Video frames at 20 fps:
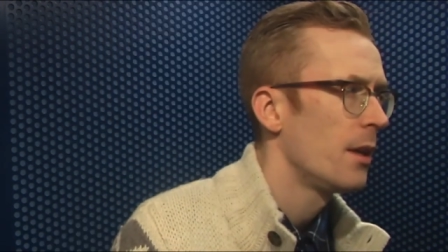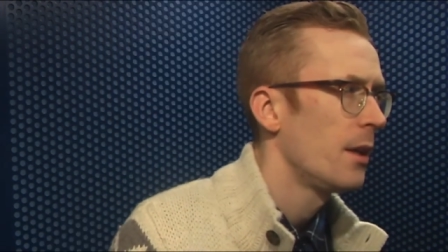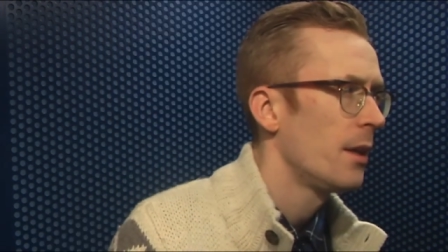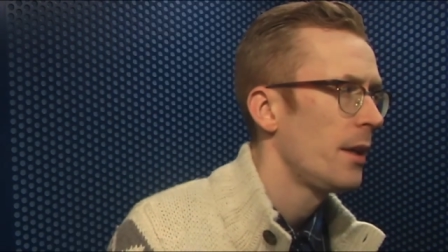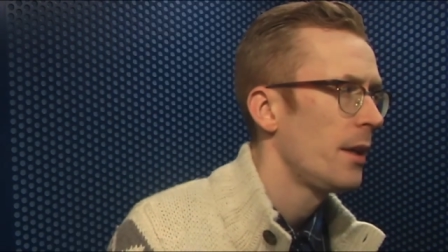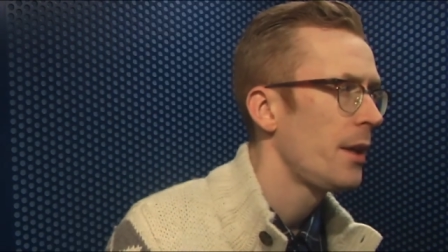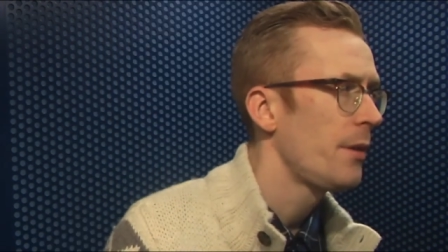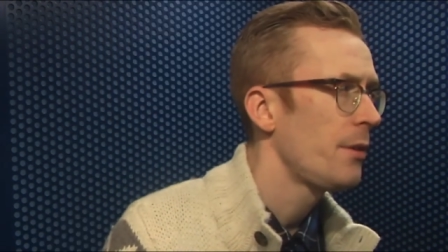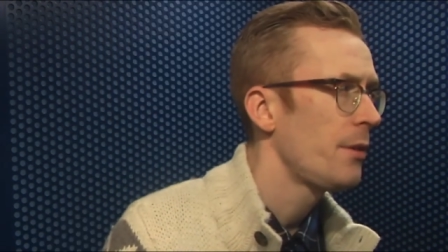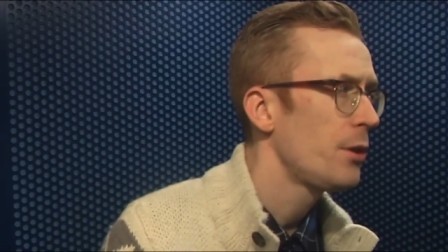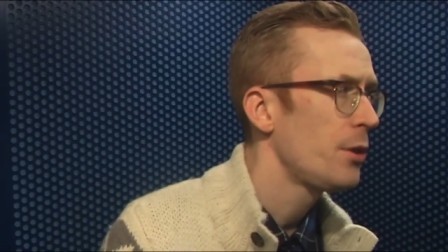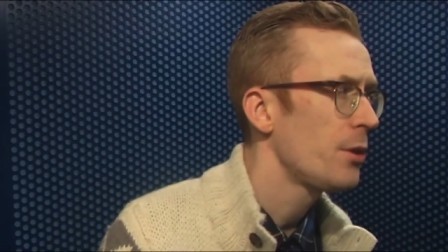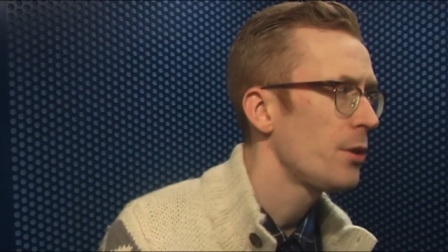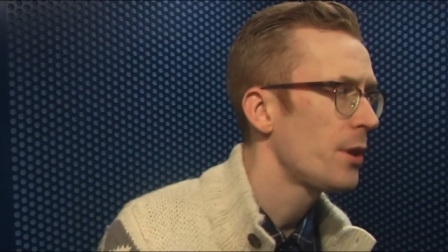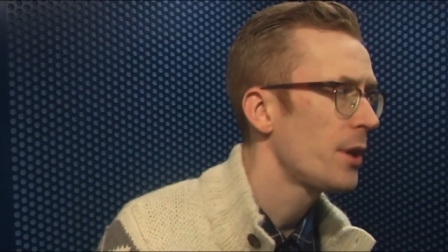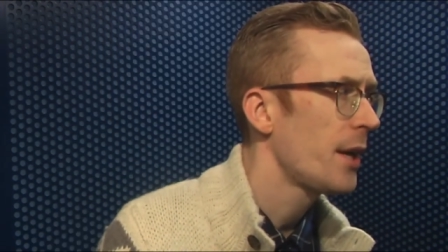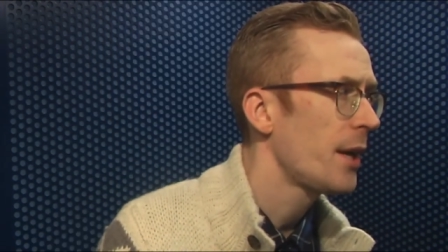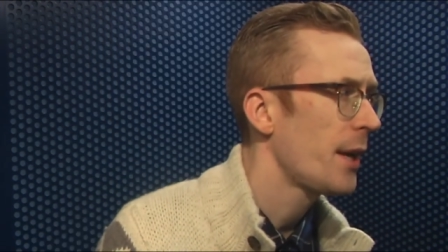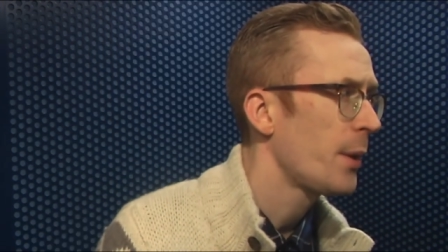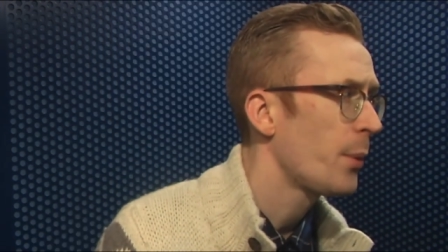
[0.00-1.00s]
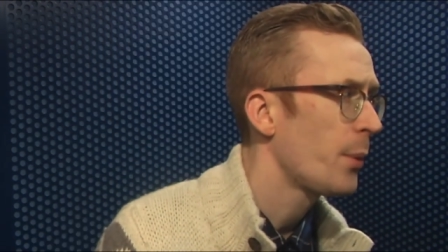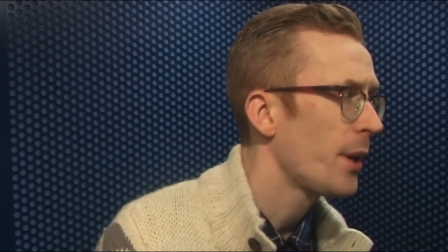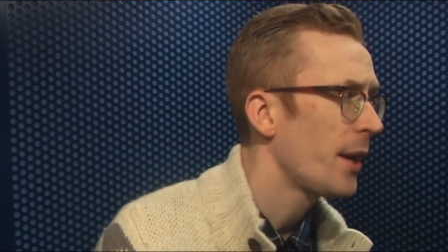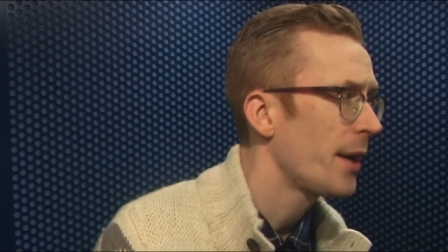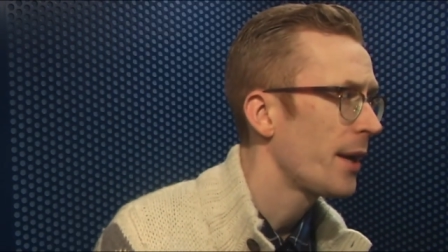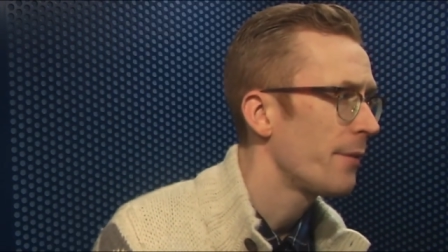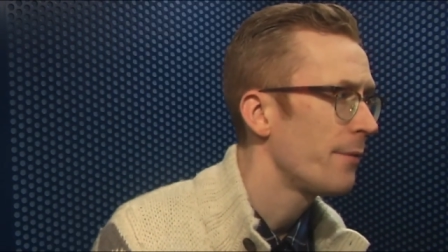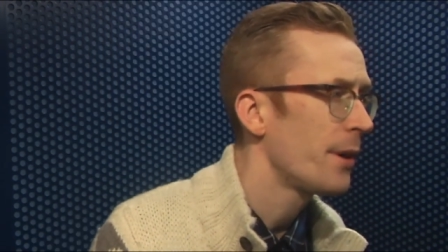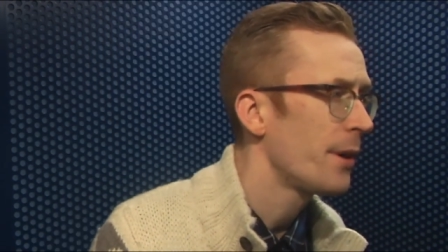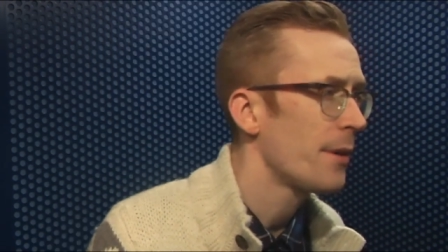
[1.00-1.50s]
Here in the UK, we
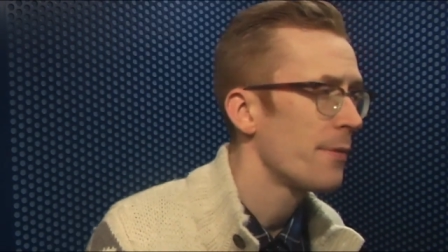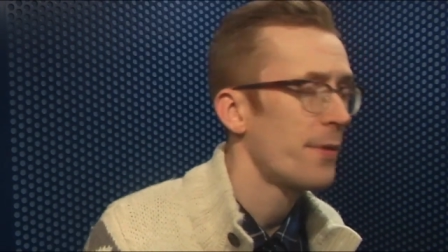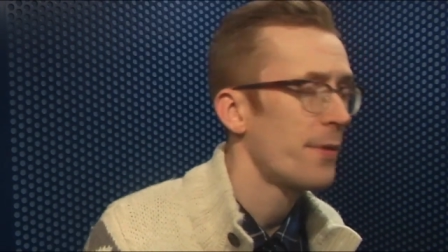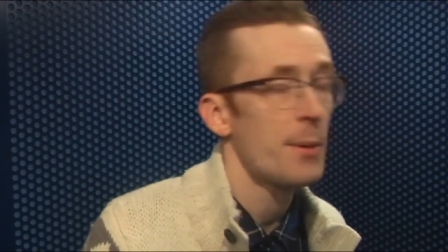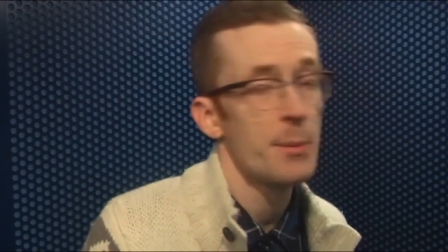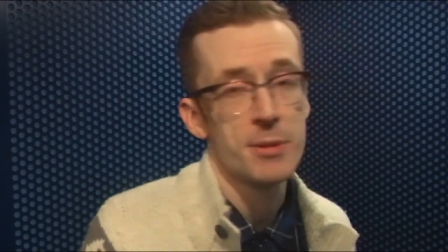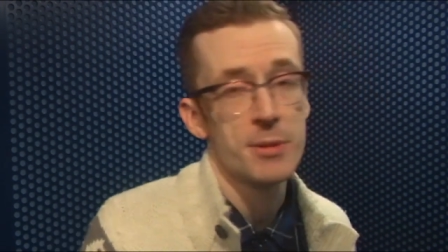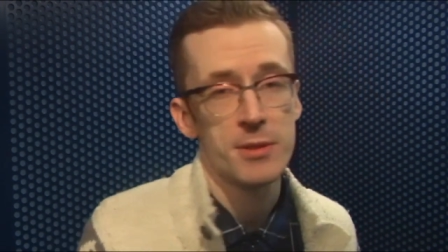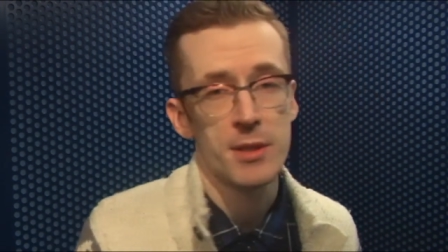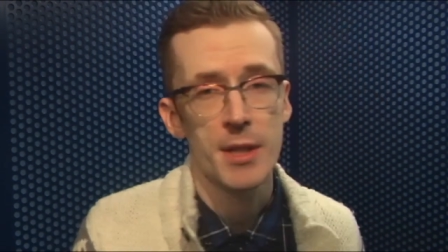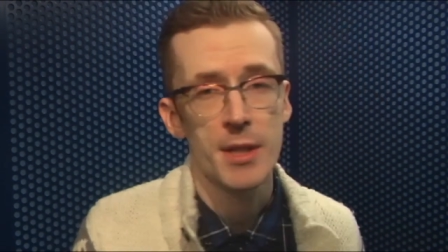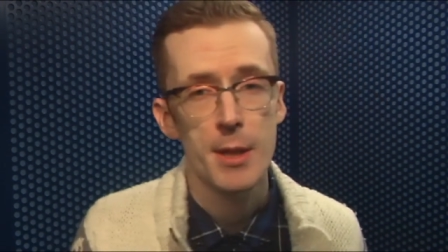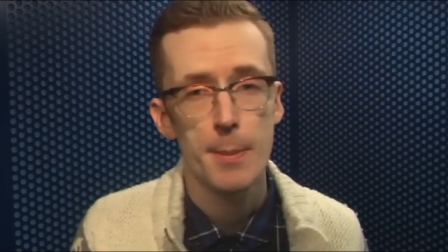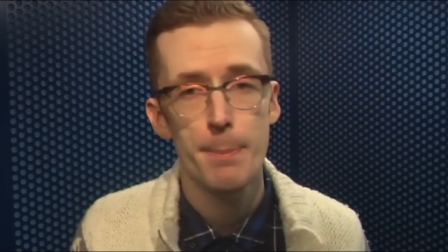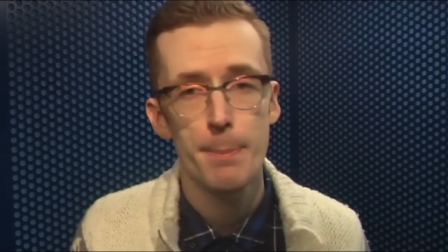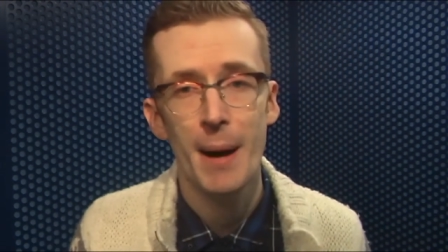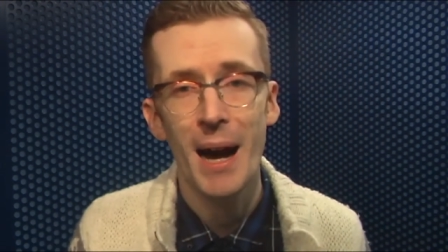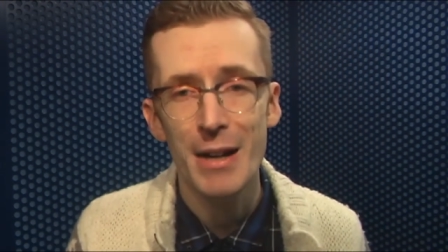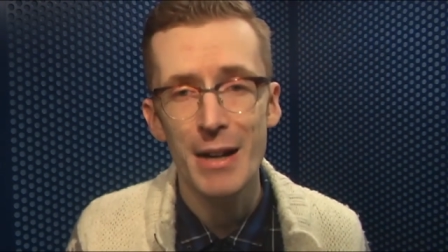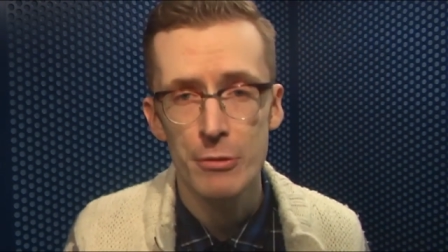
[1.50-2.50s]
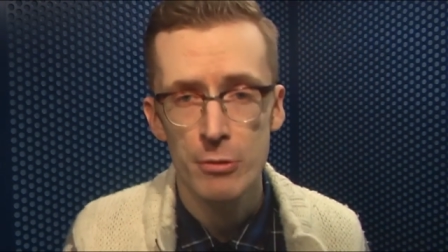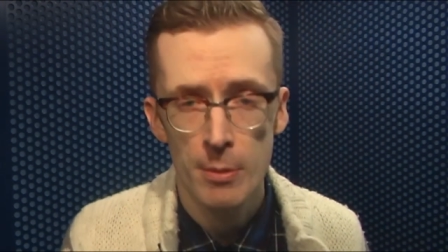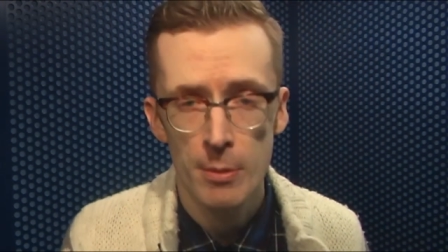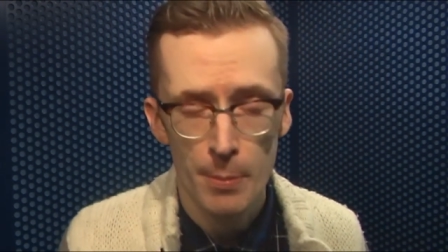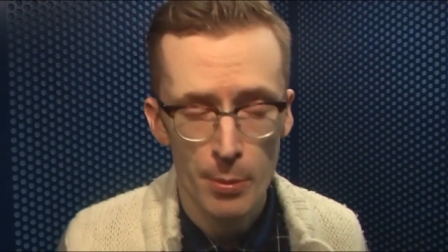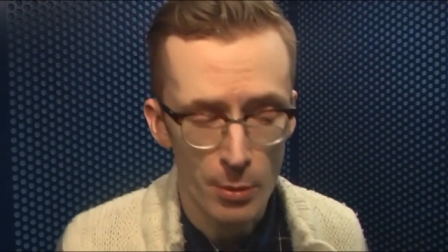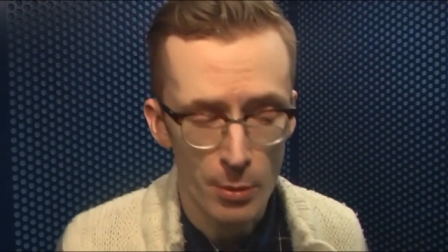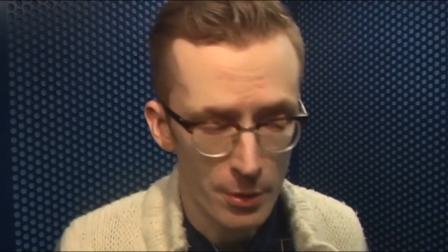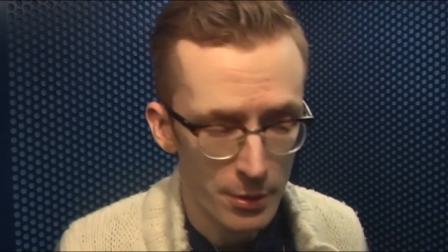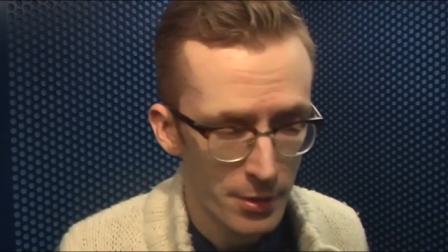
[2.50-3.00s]
had a very famous study, the Byron
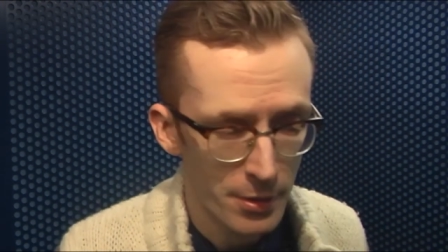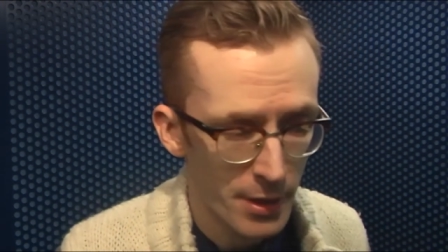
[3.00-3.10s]
Report.